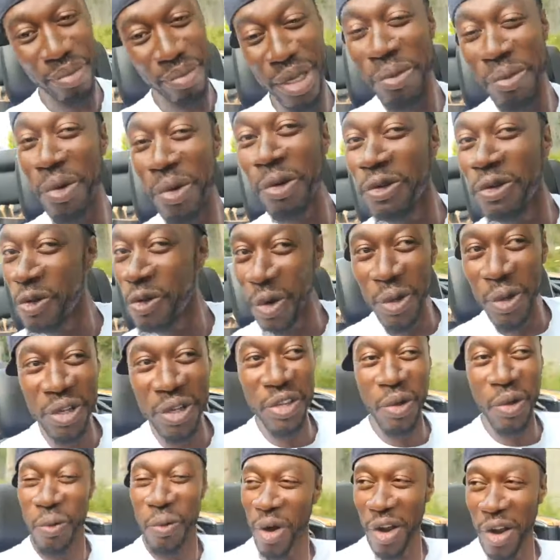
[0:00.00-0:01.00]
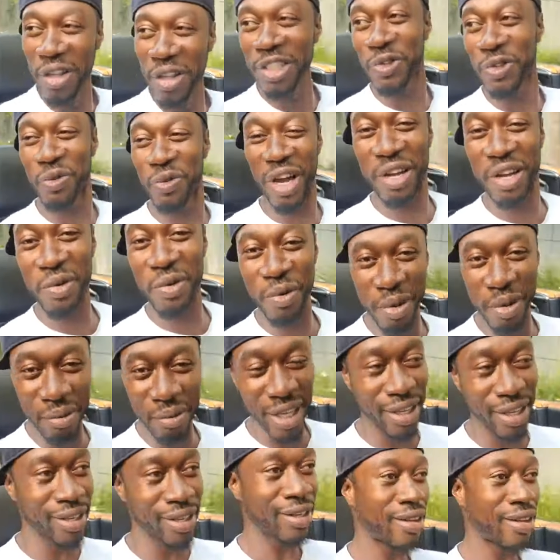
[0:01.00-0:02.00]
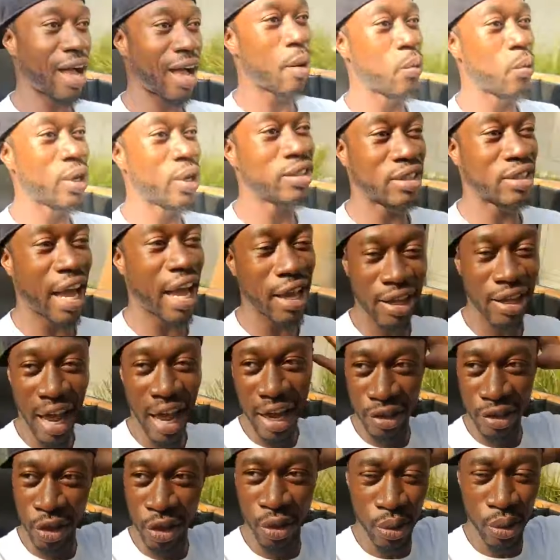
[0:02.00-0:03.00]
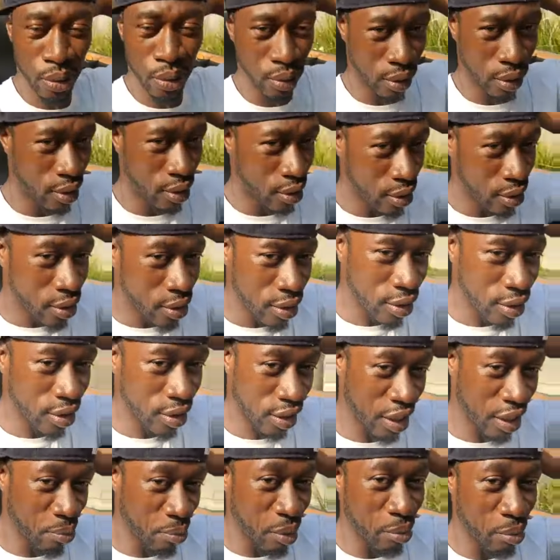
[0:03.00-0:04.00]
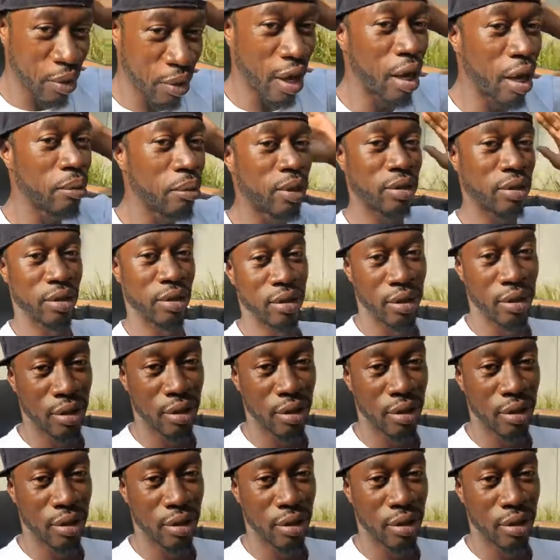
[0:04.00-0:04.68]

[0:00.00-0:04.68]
People who ruling the world is fucking with me. I'm with that lie too. Keep them coming.